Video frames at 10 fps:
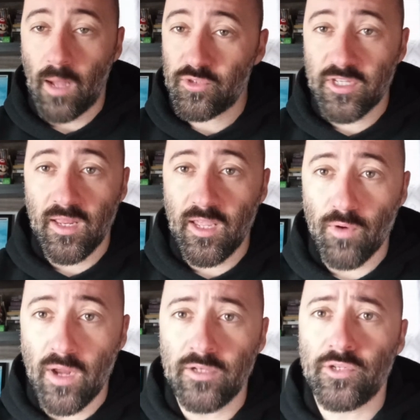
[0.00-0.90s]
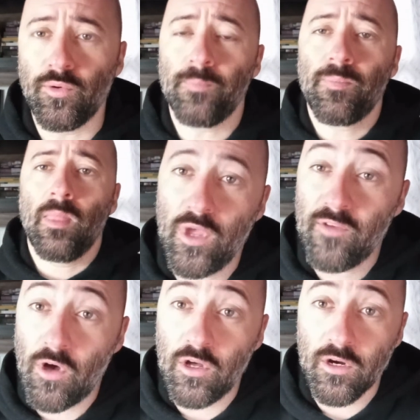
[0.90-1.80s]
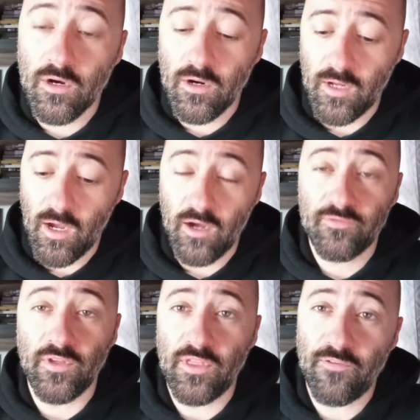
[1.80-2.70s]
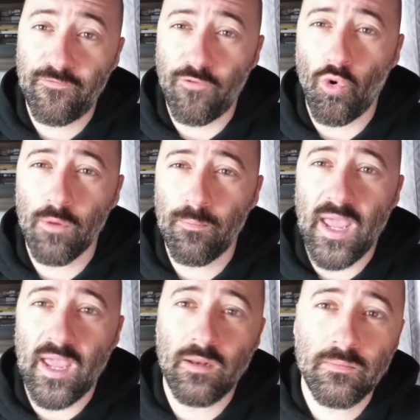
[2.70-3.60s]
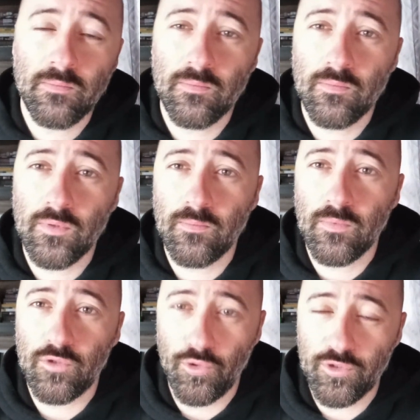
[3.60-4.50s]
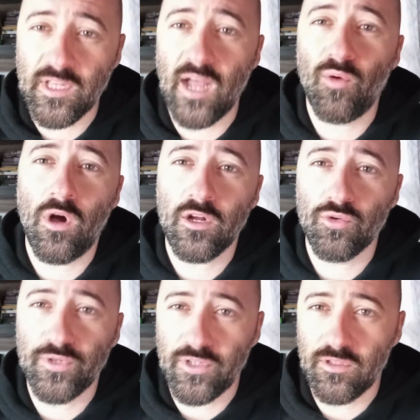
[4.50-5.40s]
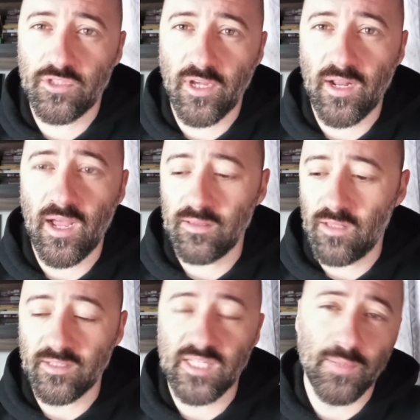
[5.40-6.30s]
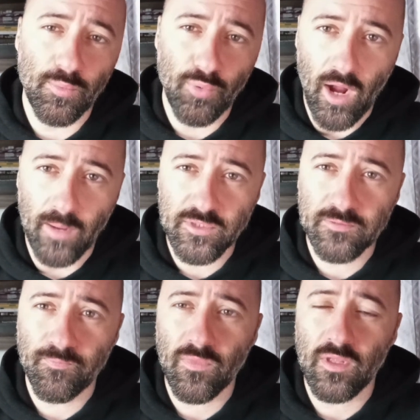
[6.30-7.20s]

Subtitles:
I'm just going to get right into it. We have all heard of the four main Luke Skywalker Return of the Jedi lightsaber props.